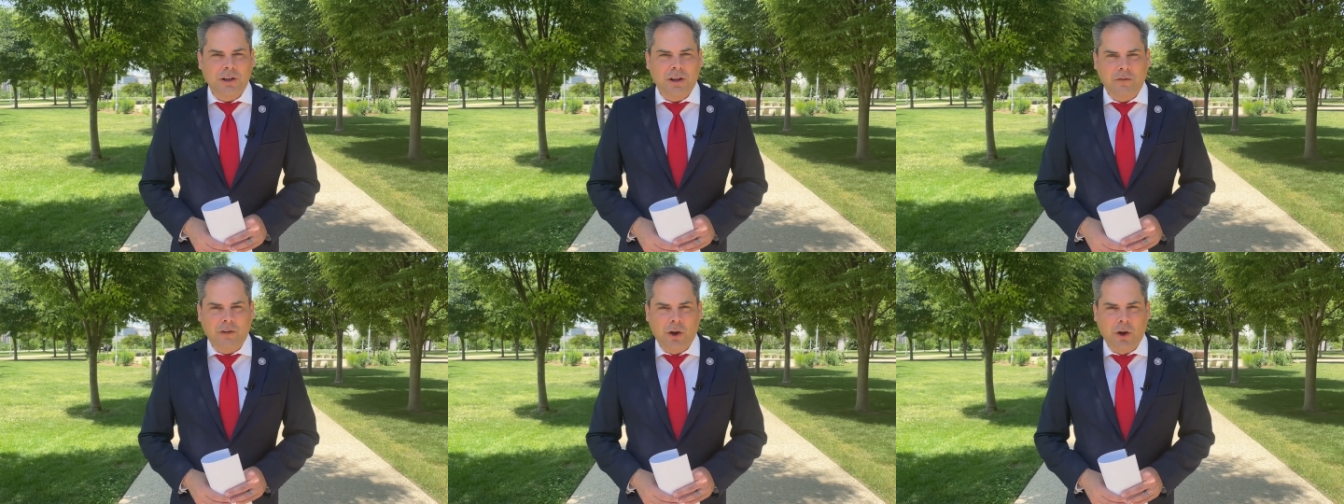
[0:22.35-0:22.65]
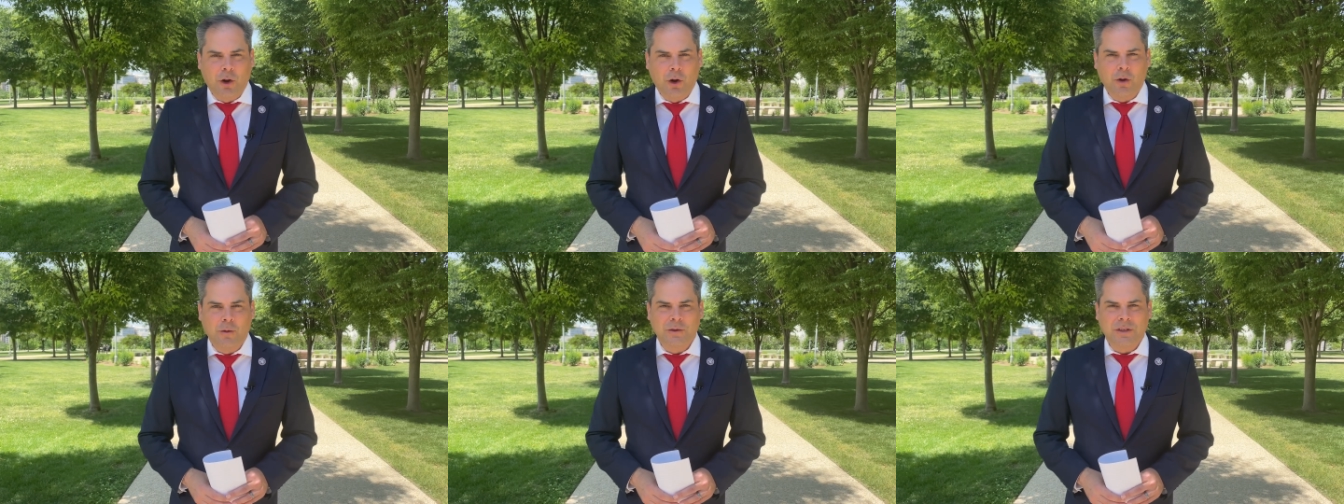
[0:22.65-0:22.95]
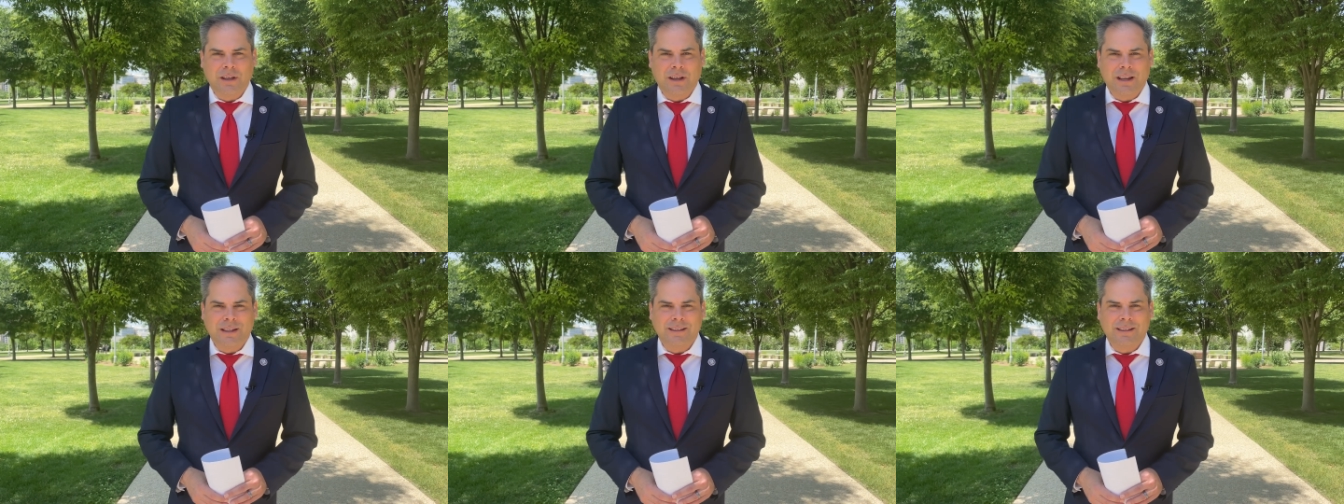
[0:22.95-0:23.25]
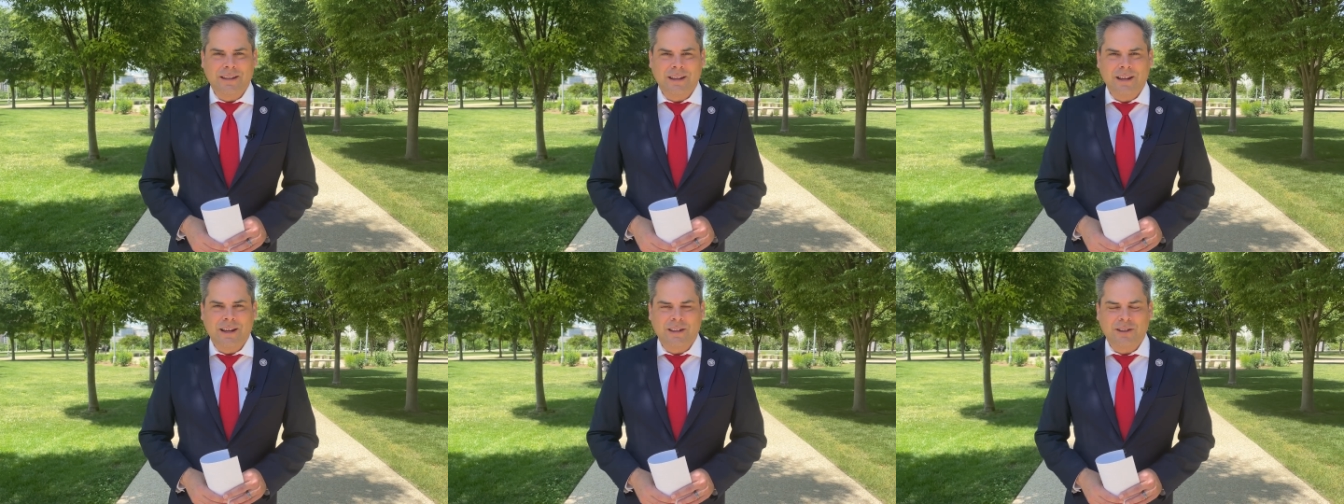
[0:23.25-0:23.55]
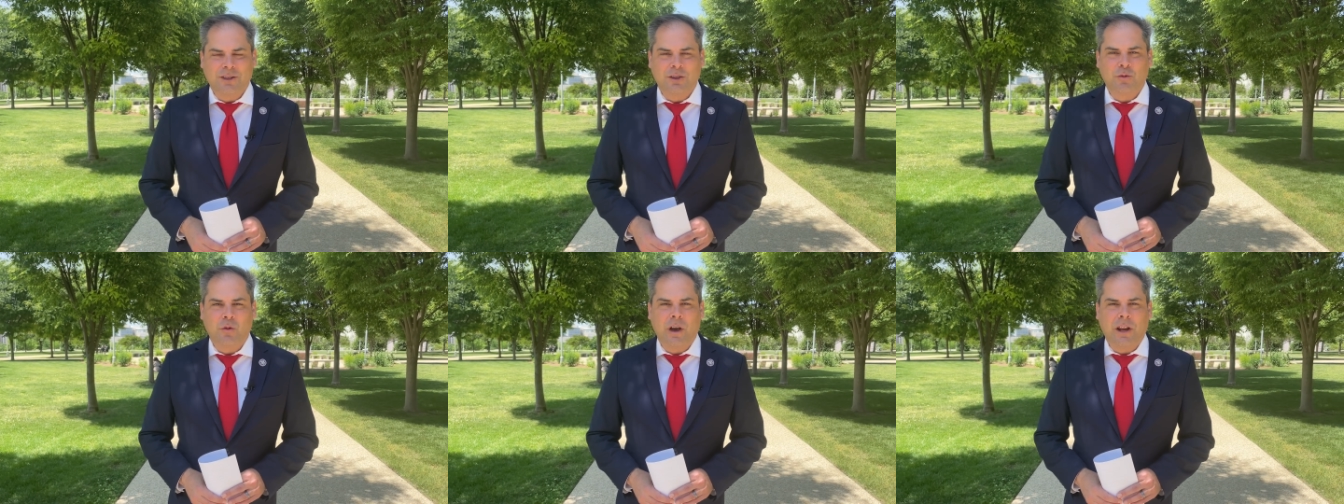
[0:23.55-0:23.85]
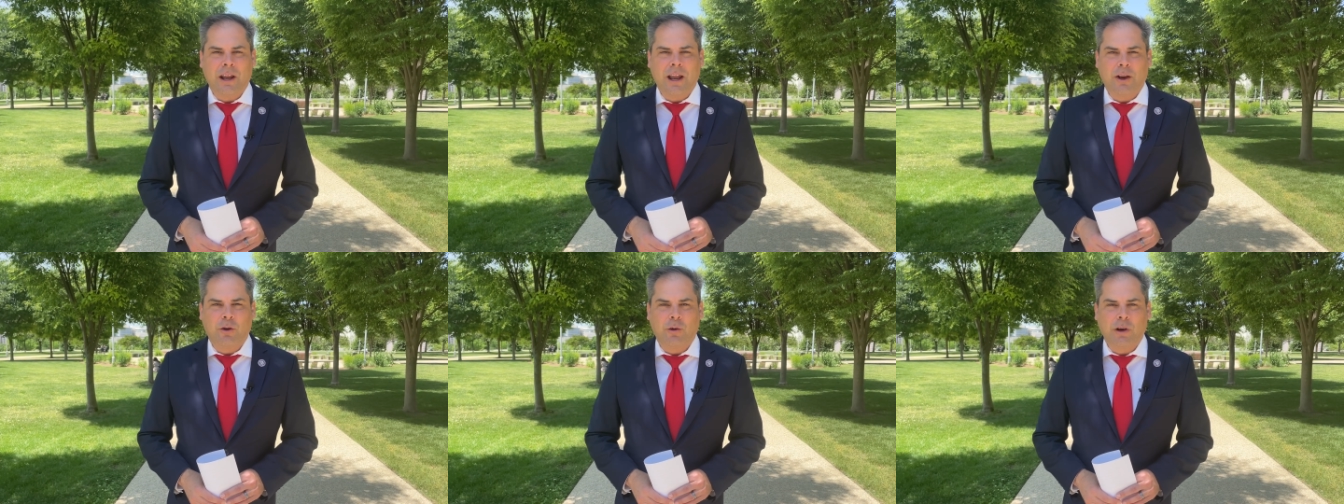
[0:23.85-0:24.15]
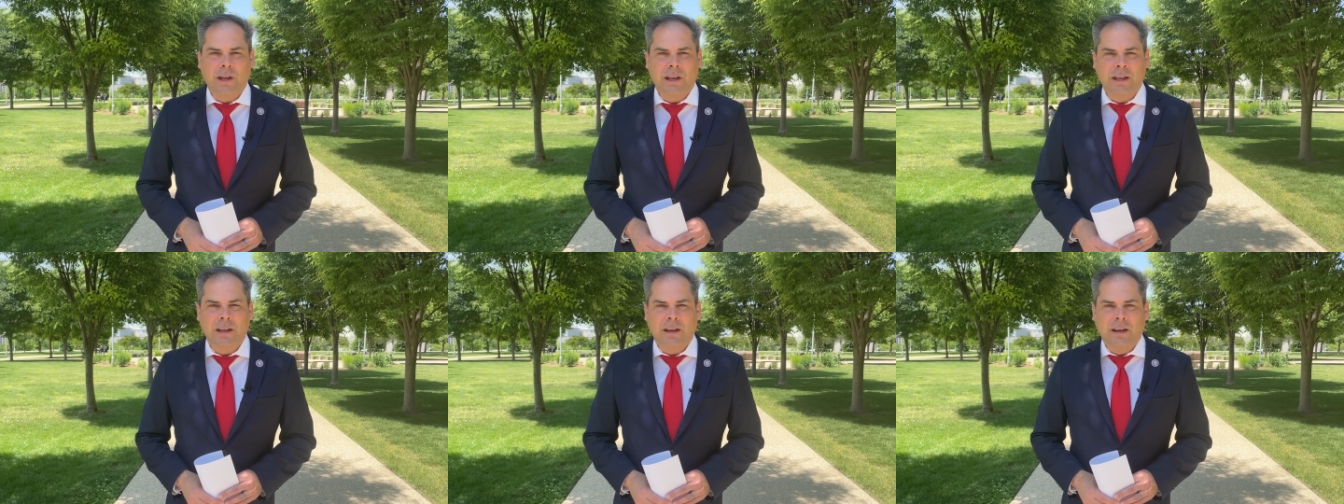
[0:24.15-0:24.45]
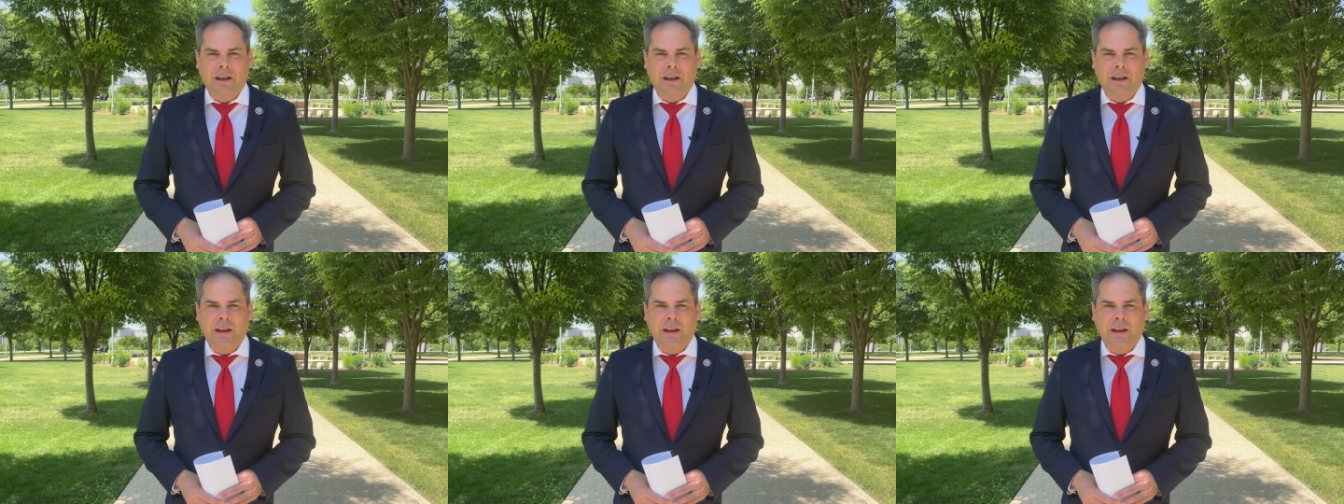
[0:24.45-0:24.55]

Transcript: of the homes and get the sweat equity